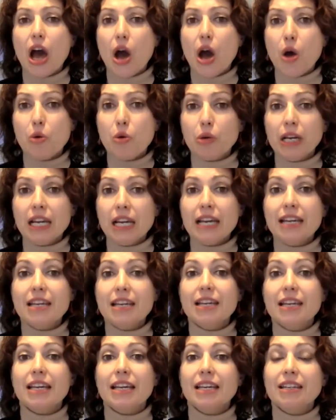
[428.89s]
only
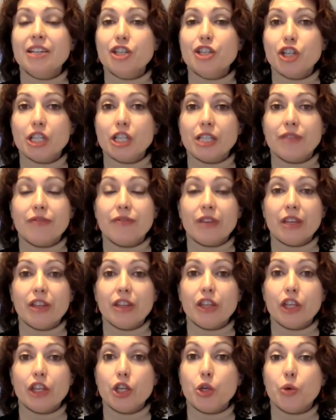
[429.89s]
initiative in
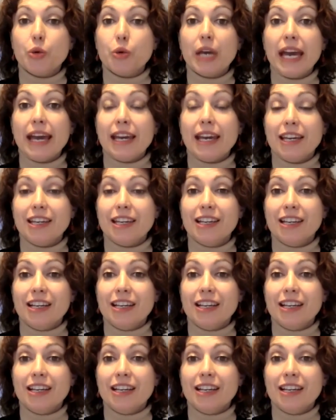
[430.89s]
the UK